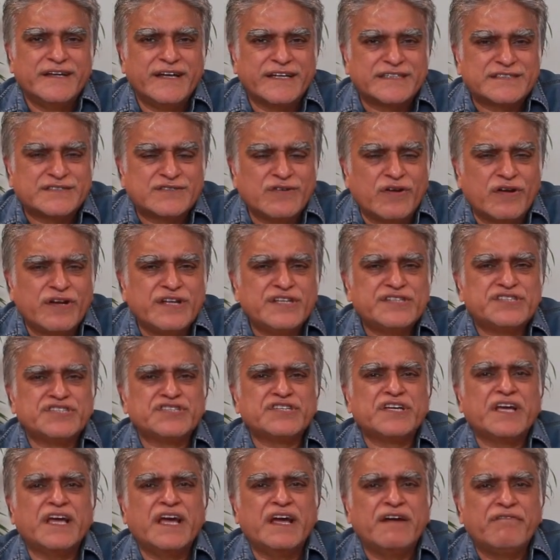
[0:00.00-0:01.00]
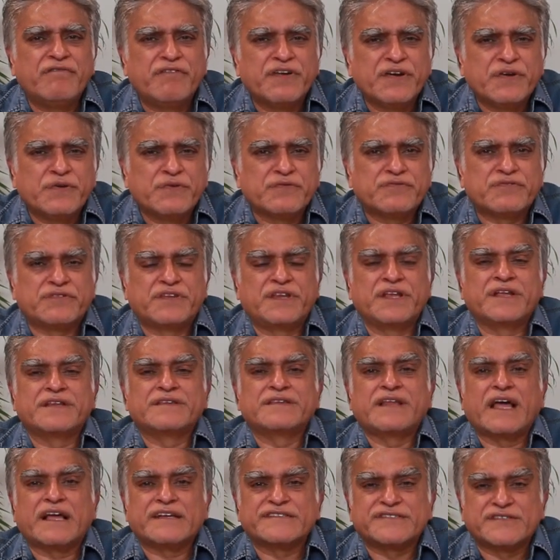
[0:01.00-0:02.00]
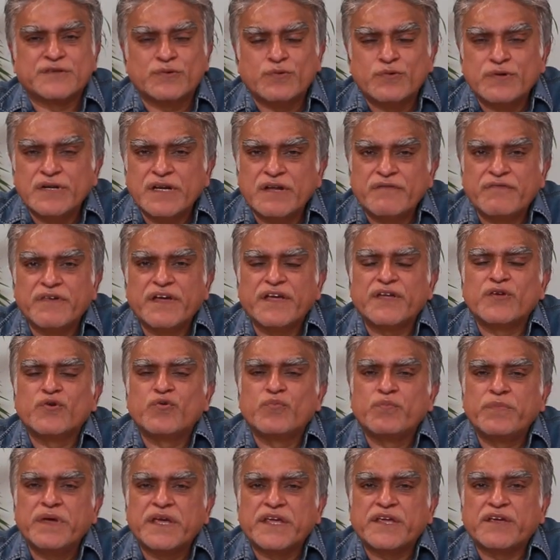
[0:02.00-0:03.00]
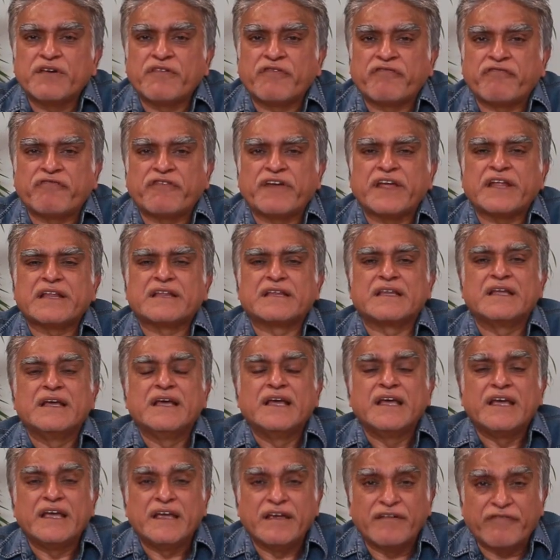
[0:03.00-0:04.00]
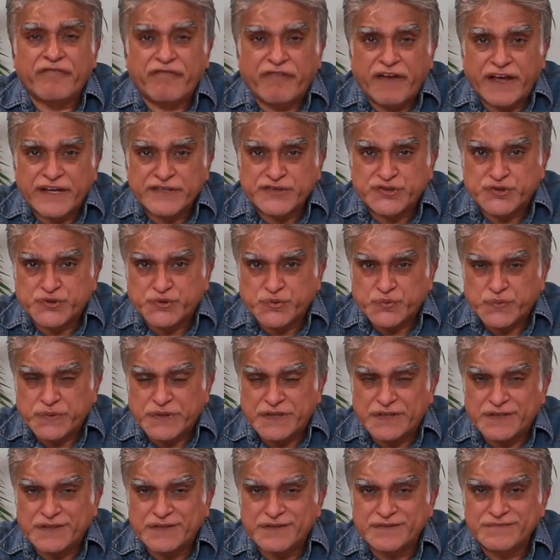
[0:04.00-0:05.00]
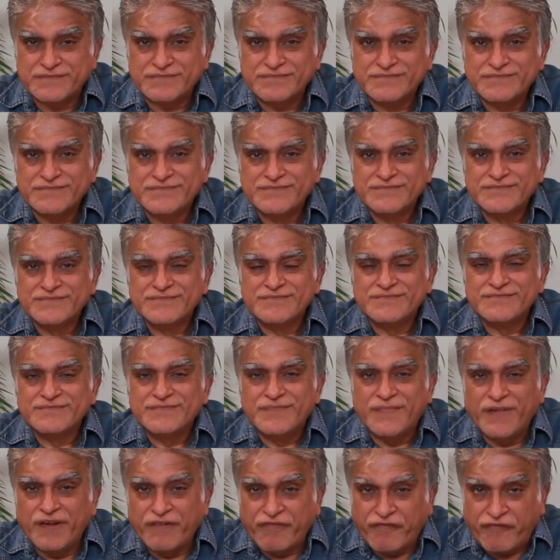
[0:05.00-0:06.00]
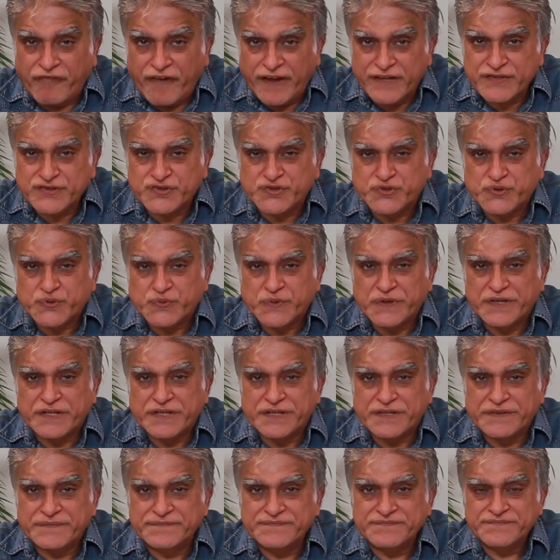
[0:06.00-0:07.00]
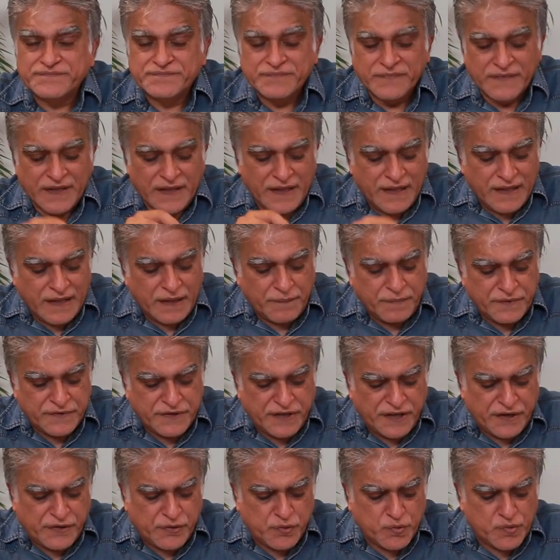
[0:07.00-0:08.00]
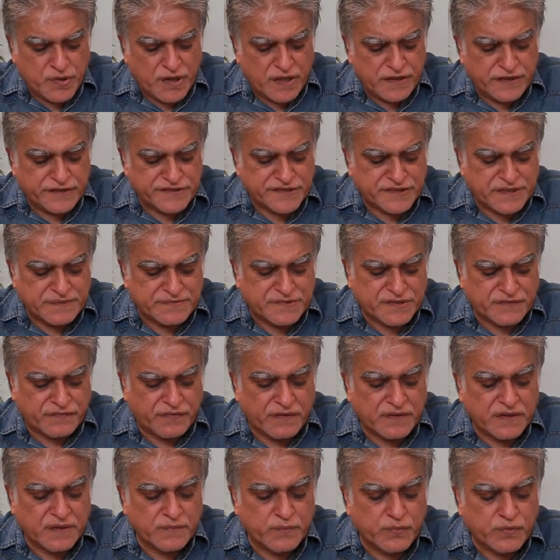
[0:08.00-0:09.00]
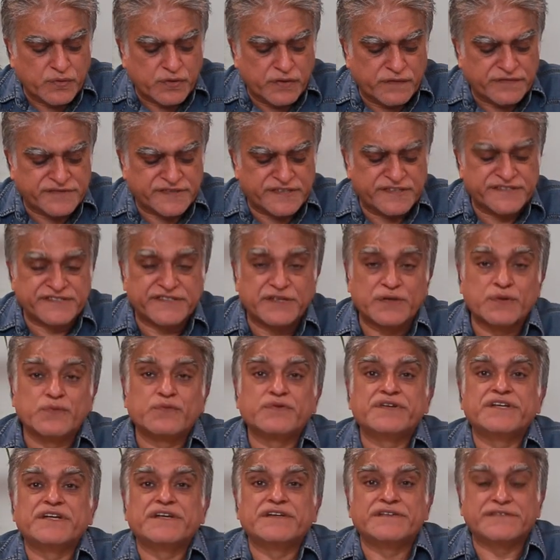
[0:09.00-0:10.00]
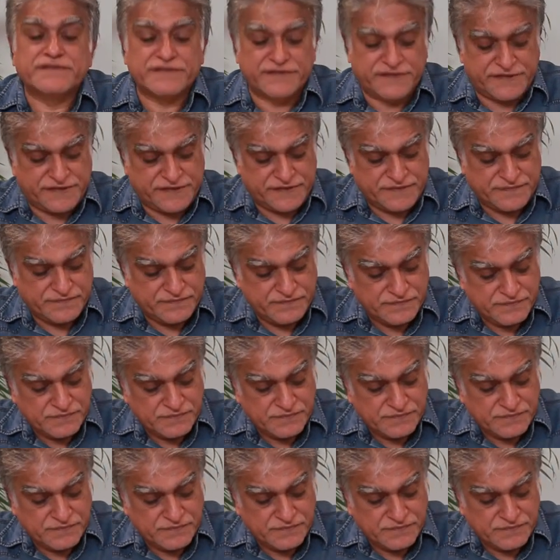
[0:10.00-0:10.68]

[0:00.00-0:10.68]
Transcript: Acknowledging every good thing, that's the only way you make your faith effectual. Effectual. Let me take you to another scripture from the book of Thessalonians.